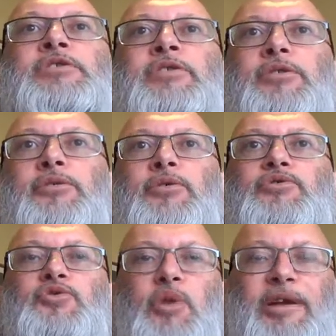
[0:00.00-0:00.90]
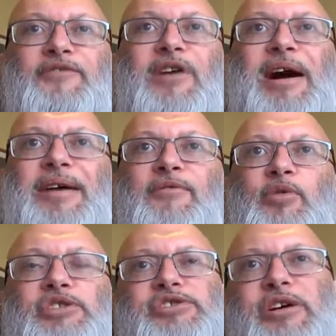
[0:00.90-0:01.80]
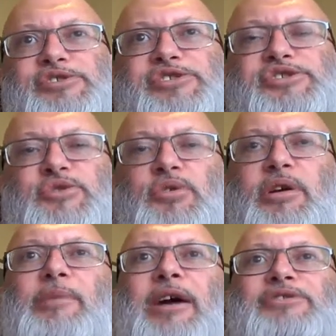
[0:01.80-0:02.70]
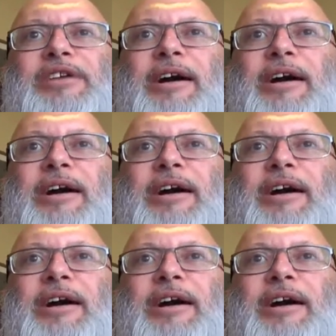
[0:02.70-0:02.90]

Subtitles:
through 25, we tells the story about